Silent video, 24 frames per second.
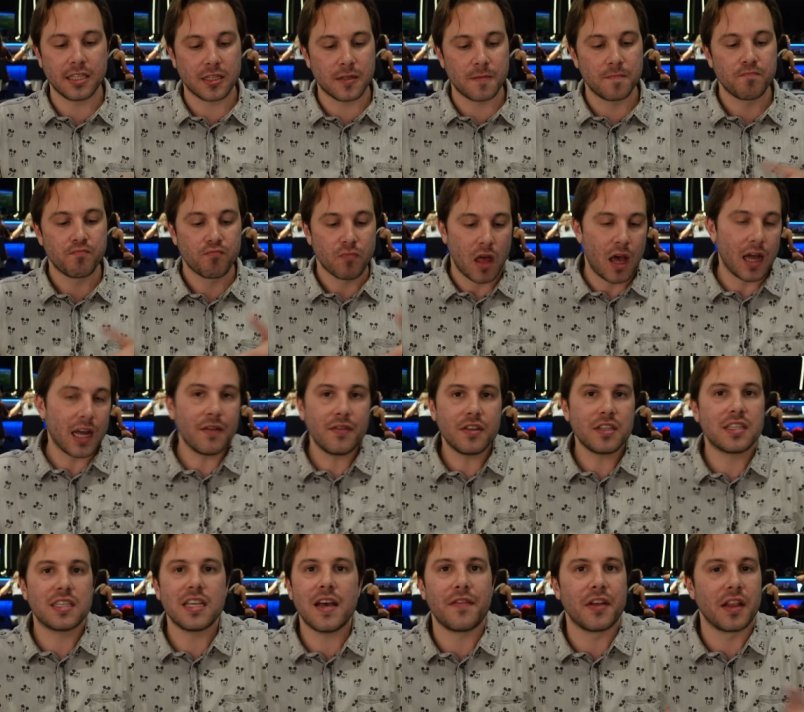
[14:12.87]
I give it a
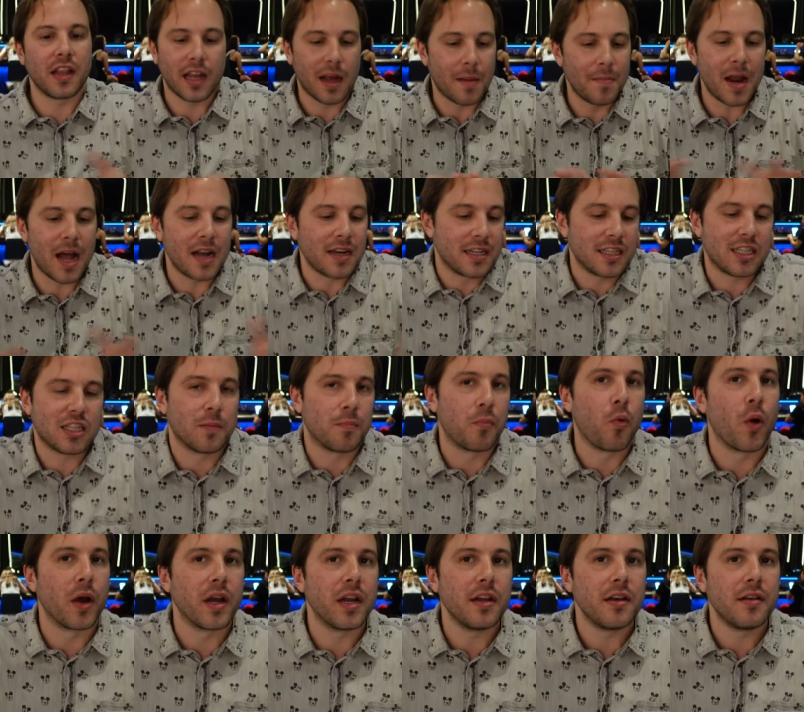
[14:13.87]
7, like I'm not
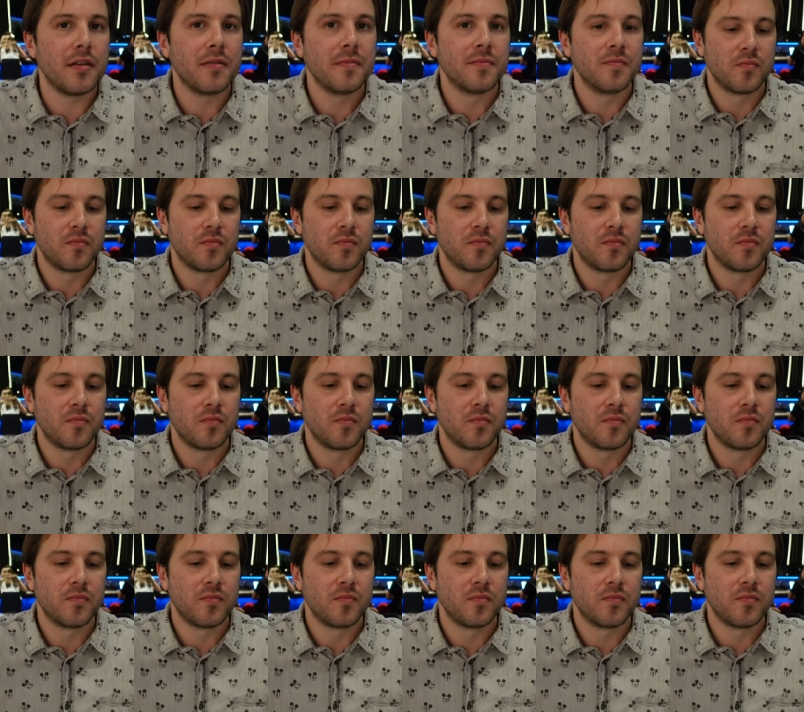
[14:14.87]
disappointed.